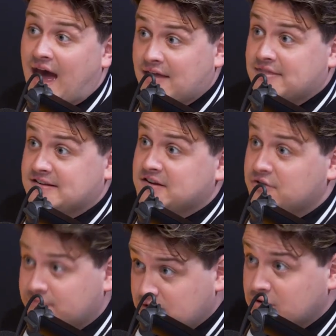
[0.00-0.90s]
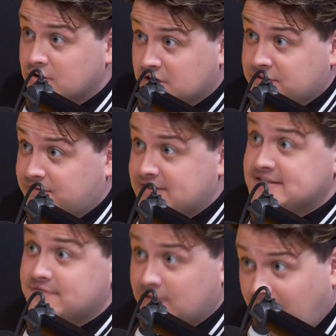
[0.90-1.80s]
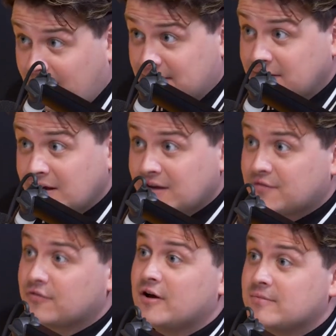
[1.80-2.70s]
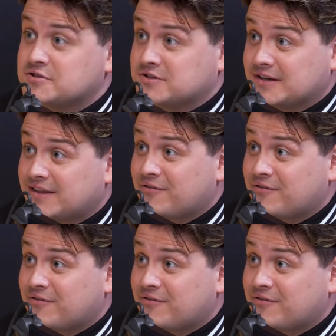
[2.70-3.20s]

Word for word: at this kind of new-look defensive line for Real Madrid.